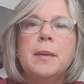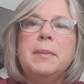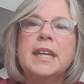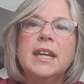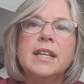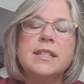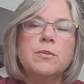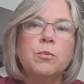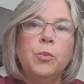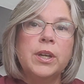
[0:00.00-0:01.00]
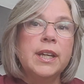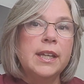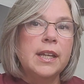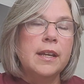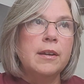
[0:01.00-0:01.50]
because
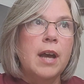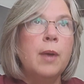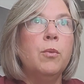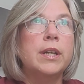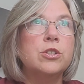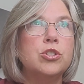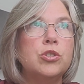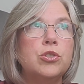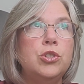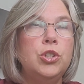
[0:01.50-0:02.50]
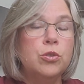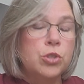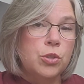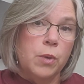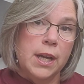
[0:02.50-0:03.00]
I want you
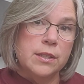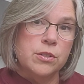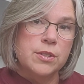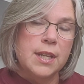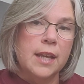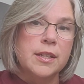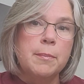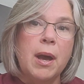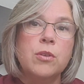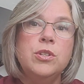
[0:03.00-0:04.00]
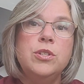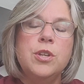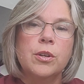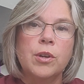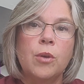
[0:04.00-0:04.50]
to understand about
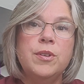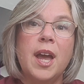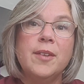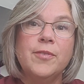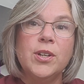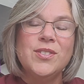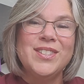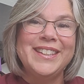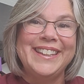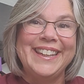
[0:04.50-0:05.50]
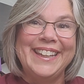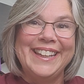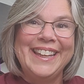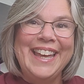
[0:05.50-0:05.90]
neurodiversity.